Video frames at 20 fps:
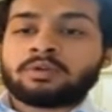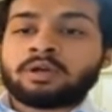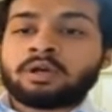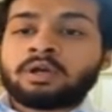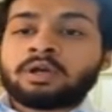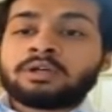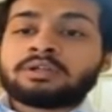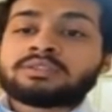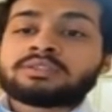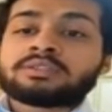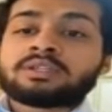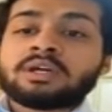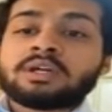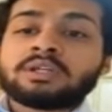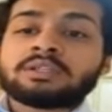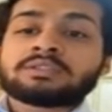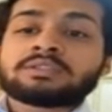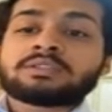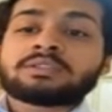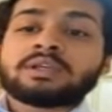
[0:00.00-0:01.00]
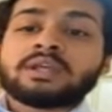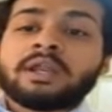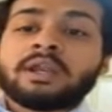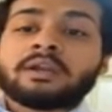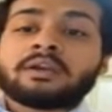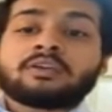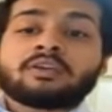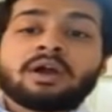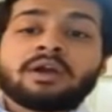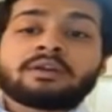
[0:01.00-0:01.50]
results in
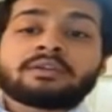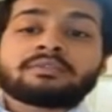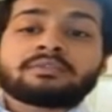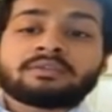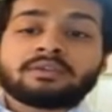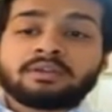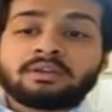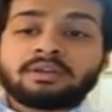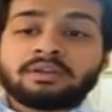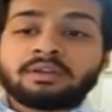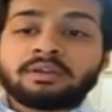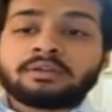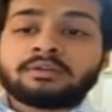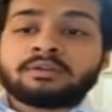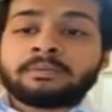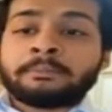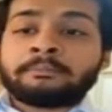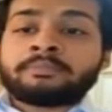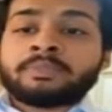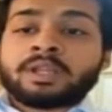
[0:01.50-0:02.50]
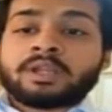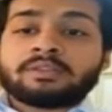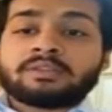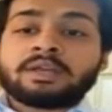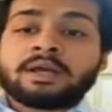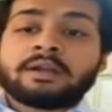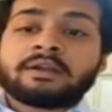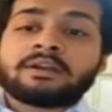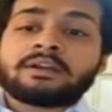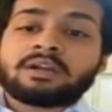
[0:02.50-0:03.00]
drier seed than
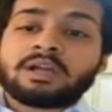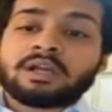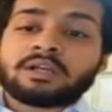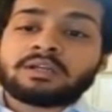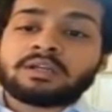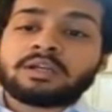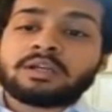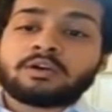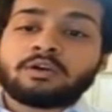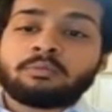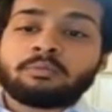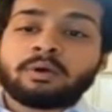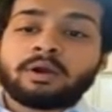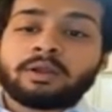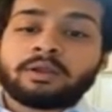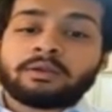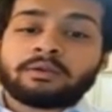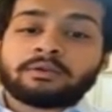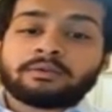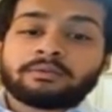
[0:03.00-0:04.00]
directly combined.